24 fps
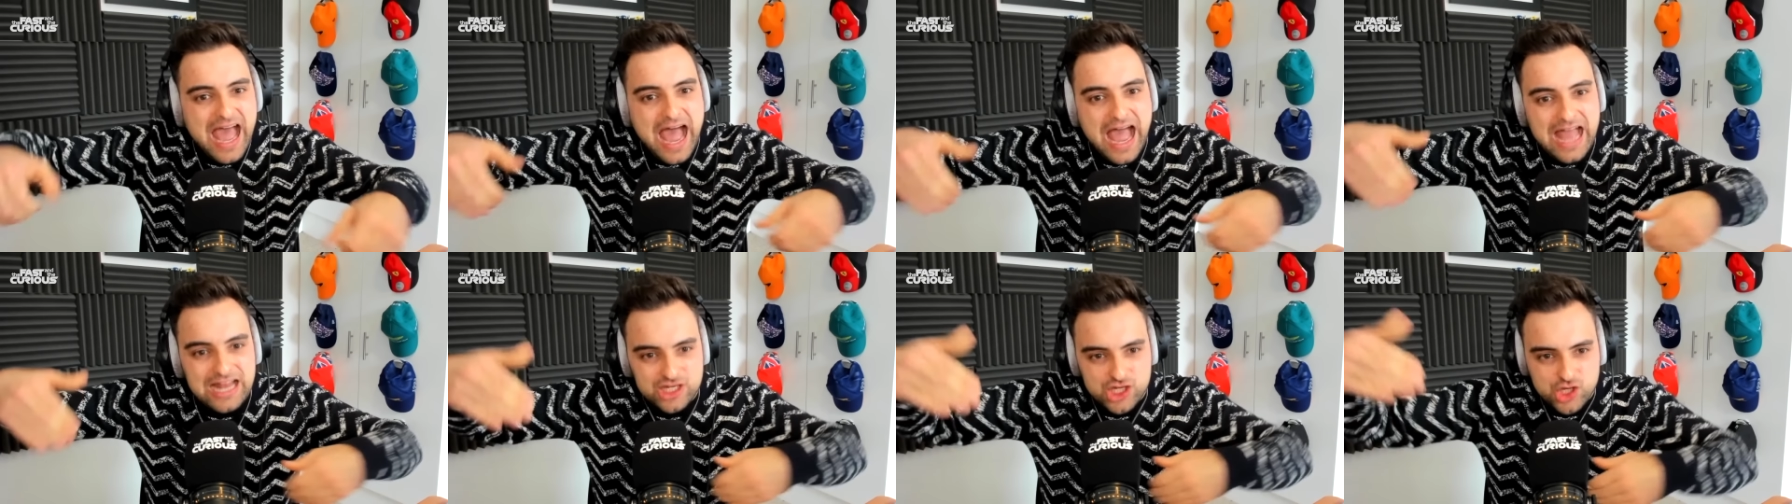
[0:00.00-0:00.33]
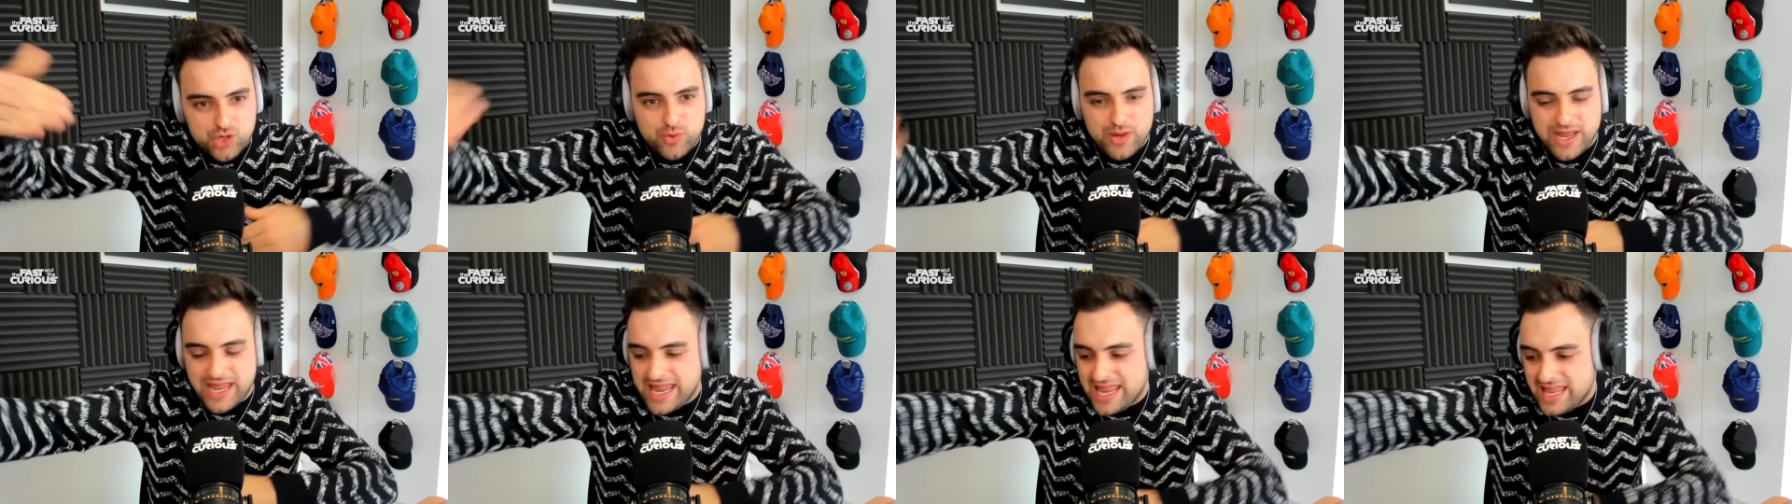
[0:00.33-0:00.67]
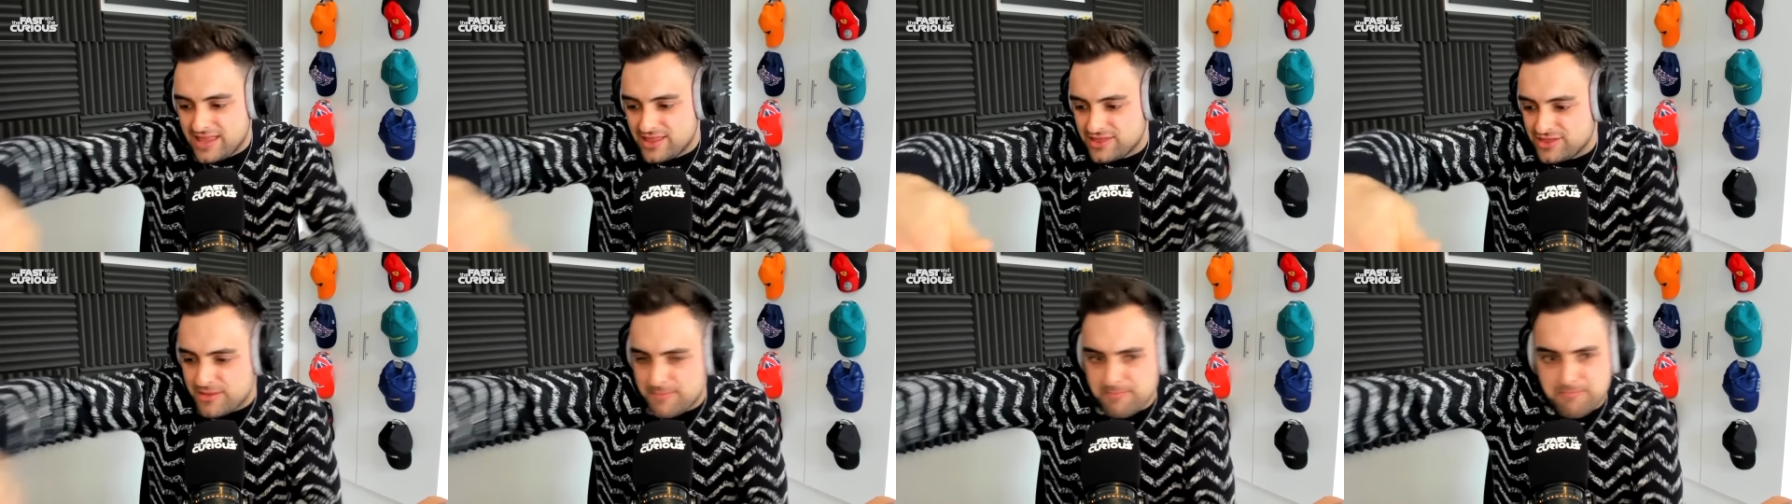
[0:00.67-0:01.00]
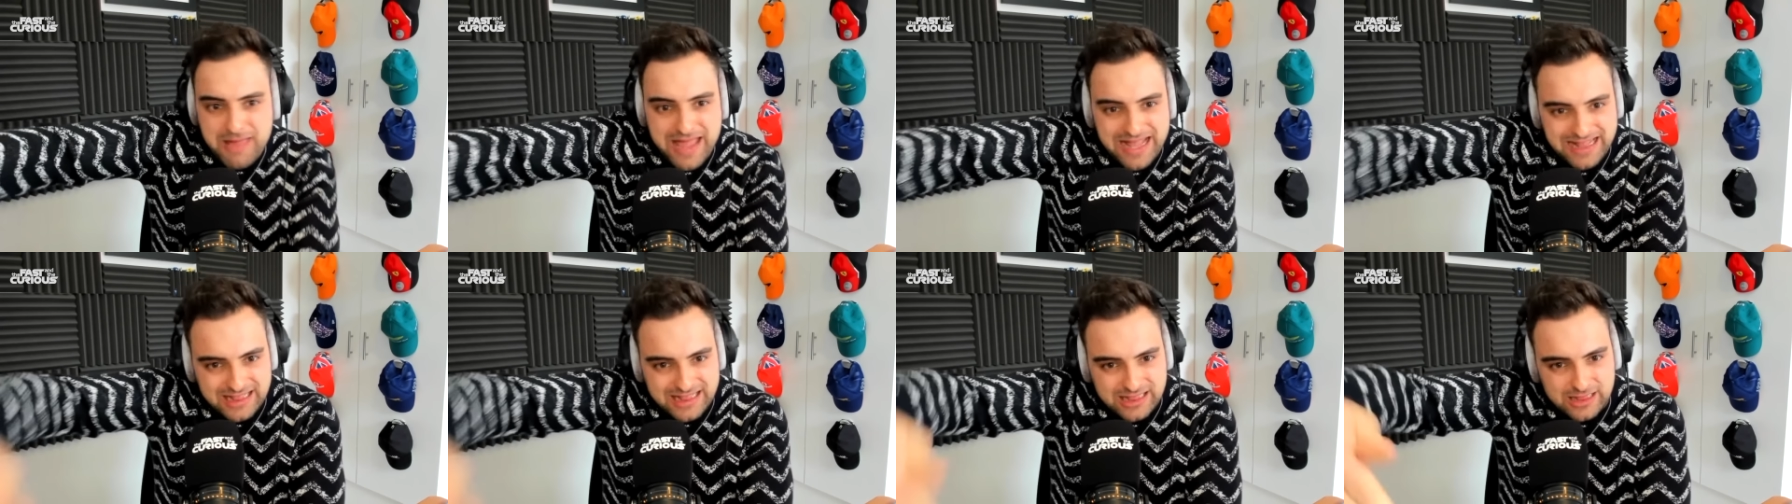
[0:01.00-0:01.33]
and you hit the
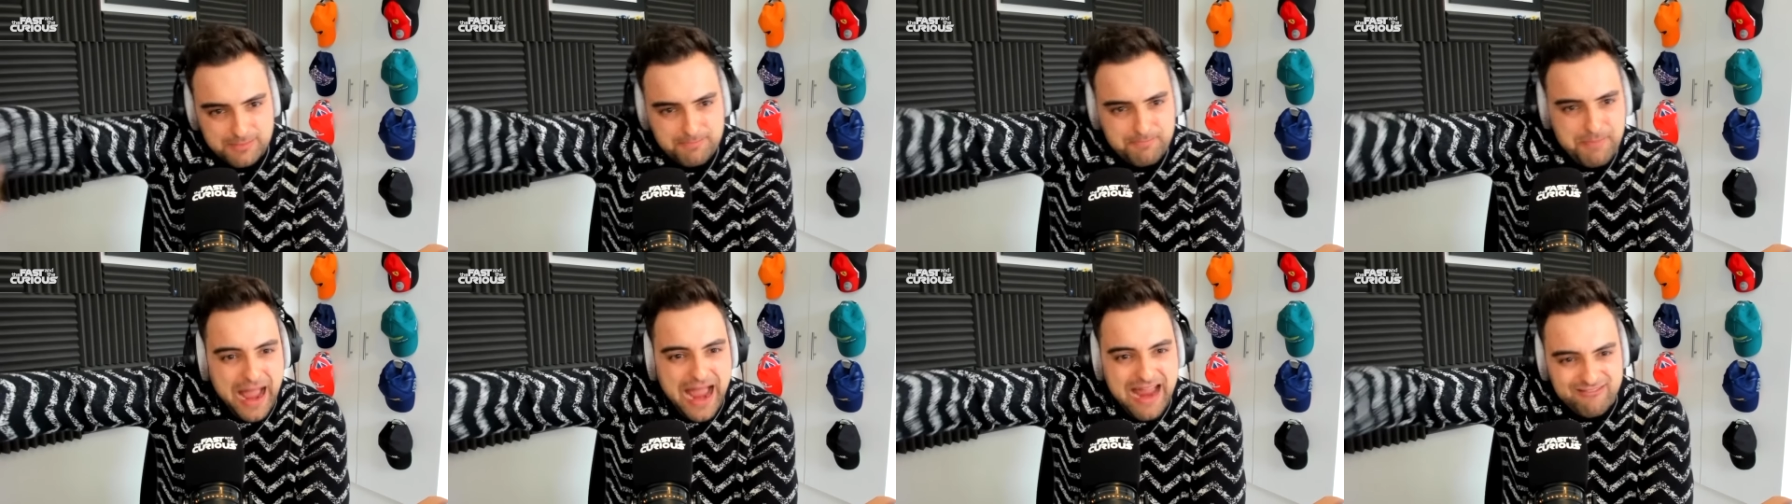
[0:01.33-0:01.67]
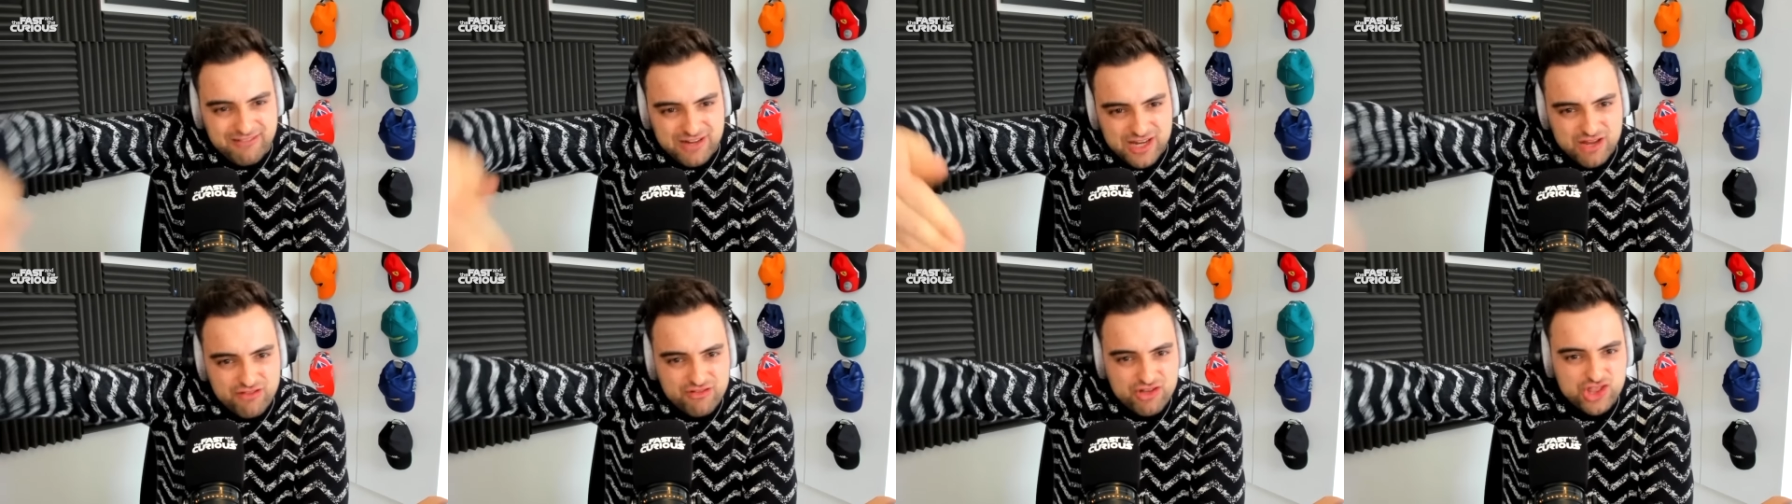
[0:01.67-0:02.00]
metal barrier